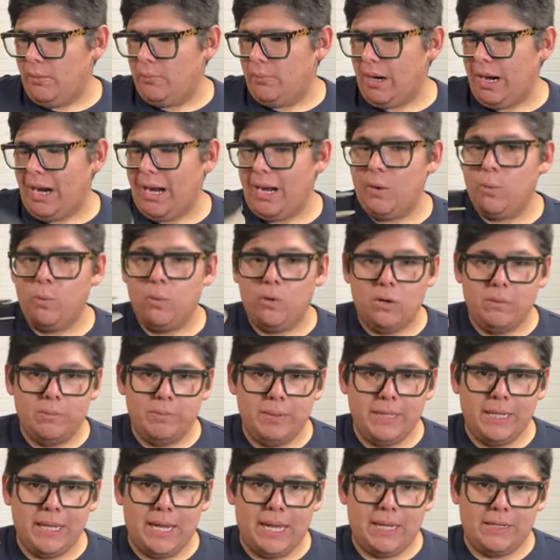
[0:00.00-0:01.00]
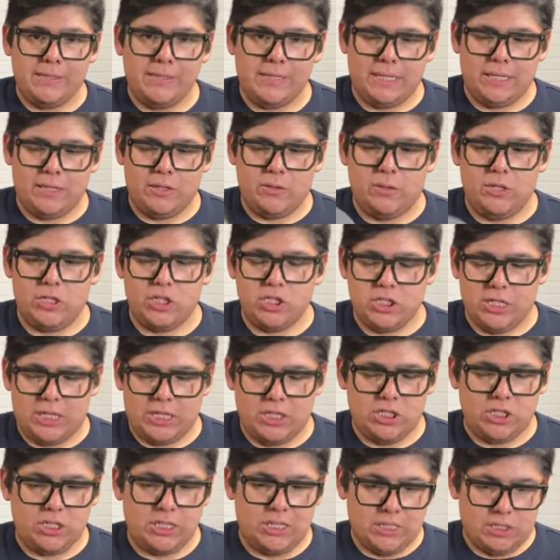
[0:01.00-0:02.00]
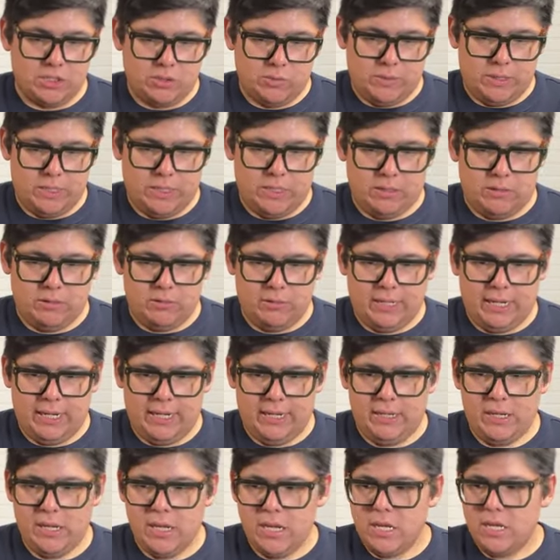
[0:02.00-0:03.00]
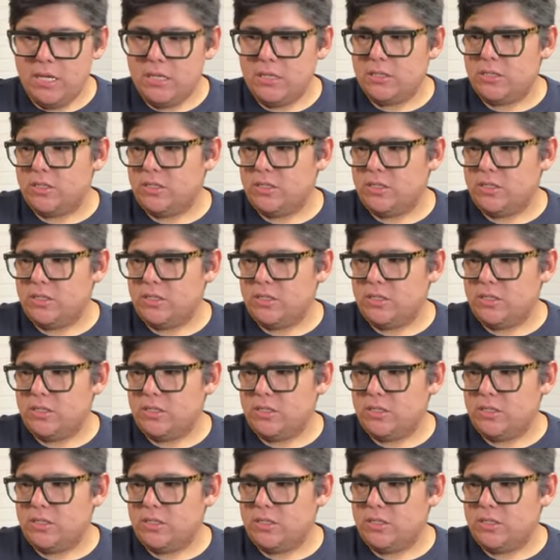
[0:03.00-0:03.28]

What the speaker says: I will be at Deco Exchange next week, okay?